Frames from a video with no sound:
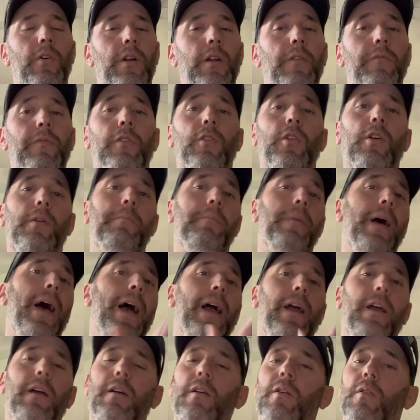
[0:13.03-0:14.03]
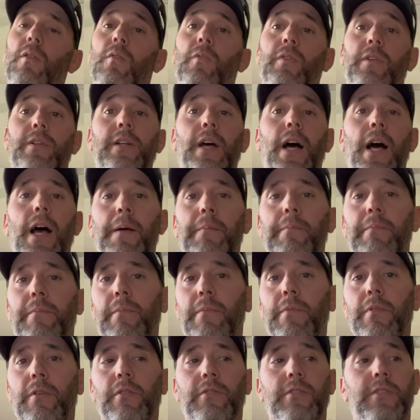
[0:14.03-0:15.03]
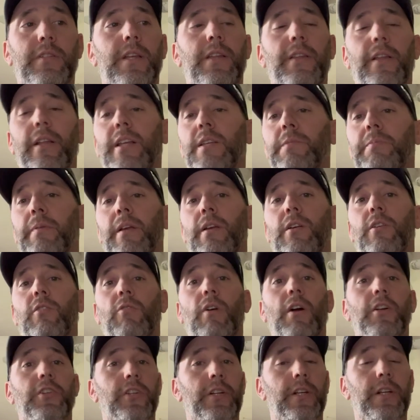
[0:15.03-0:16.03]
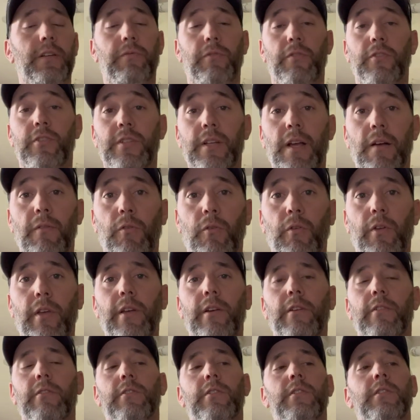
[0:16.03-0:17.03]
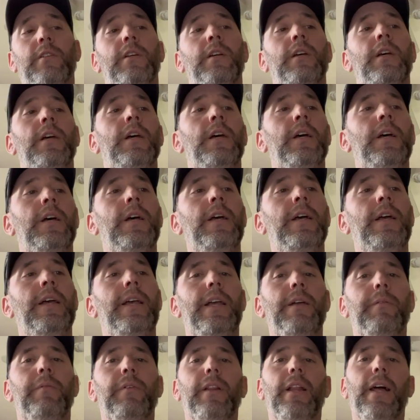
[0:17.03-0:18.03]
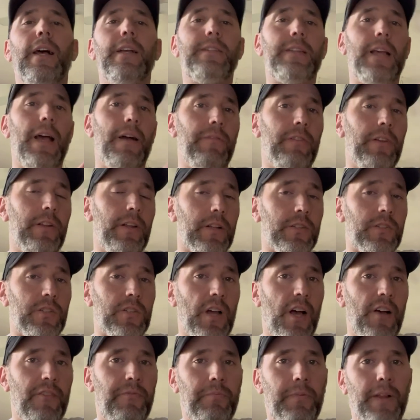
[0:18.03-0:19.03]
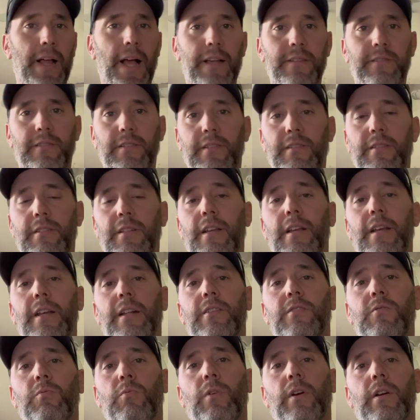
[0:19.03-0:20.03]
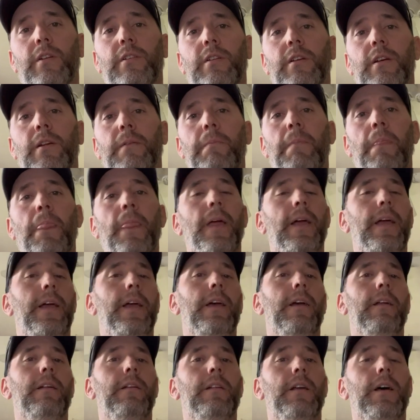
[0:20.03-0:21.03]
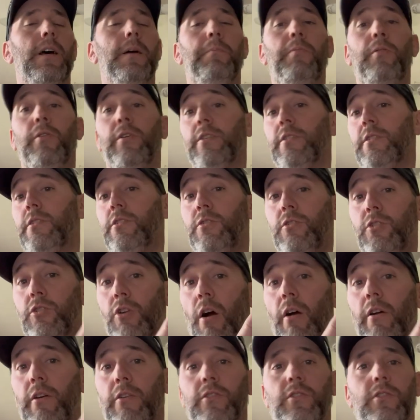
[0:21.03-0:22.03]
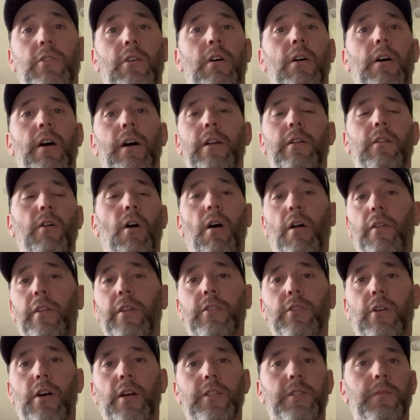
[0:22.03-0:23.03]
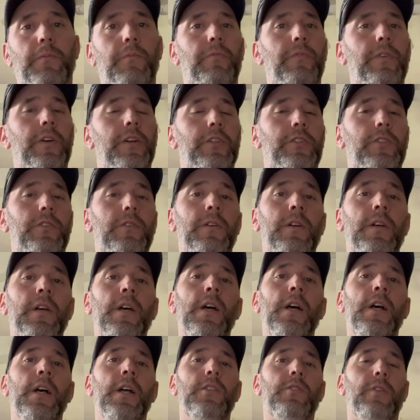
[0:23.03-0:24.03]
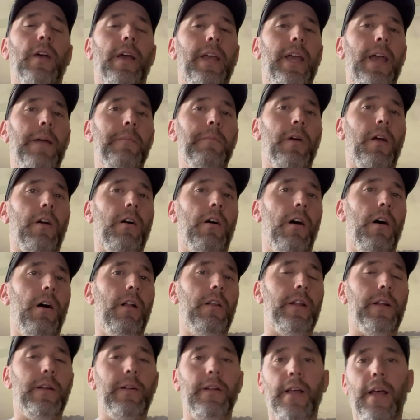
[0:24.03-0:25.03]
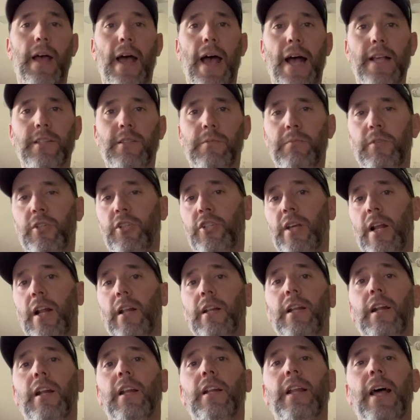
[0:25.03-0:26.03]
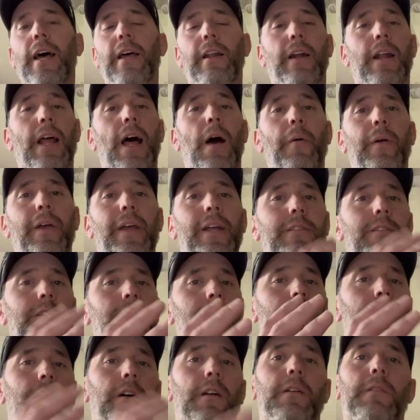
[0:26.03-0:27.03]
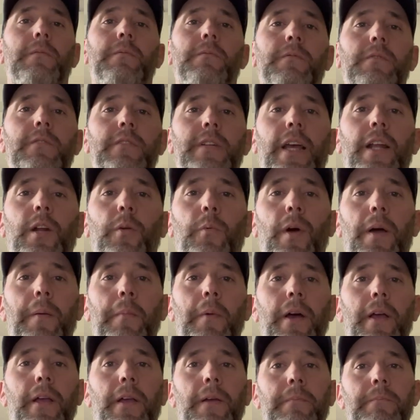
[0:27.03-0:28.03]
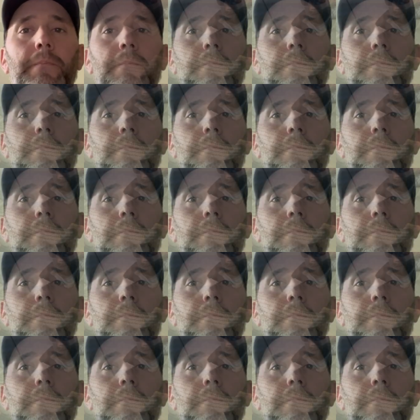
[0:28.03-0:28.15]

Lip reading: And if you look back over time, you'll see that he's been crushing it for several years. He relies heavily on soft plastics to get his work done and put his charters on all these awesome fish. So I gave him a call and asked him to shed a little light on how he gets it done. Take it away, Mike.